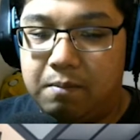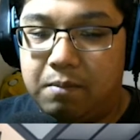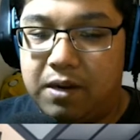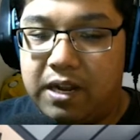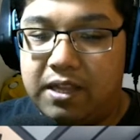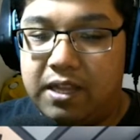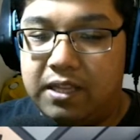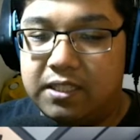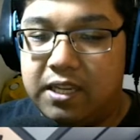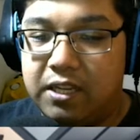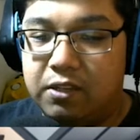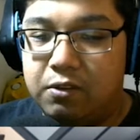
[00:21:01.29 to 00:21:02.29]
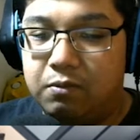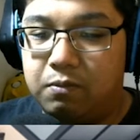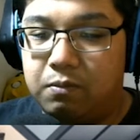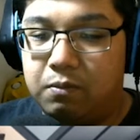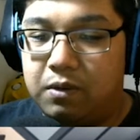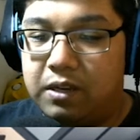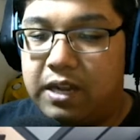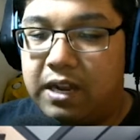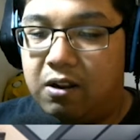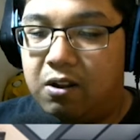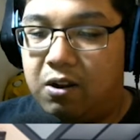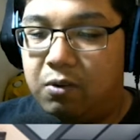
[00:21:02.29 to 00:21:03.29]
but I think seeing you get
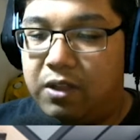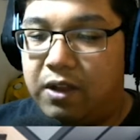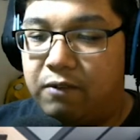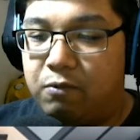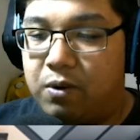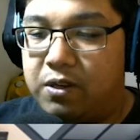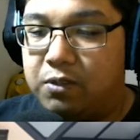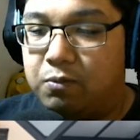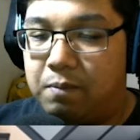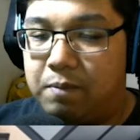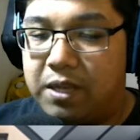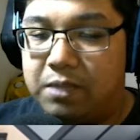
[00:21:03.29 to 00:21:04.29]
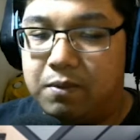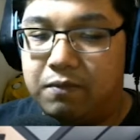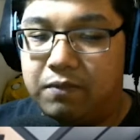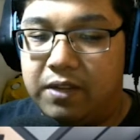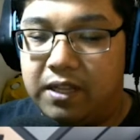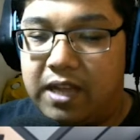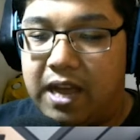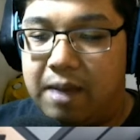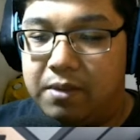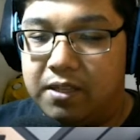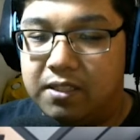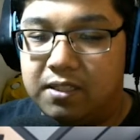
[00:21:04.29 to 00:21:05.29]
along with everyone is makes me feel the
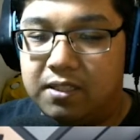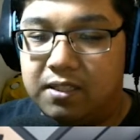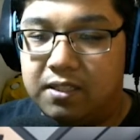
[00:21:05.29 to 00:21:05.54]
happiest.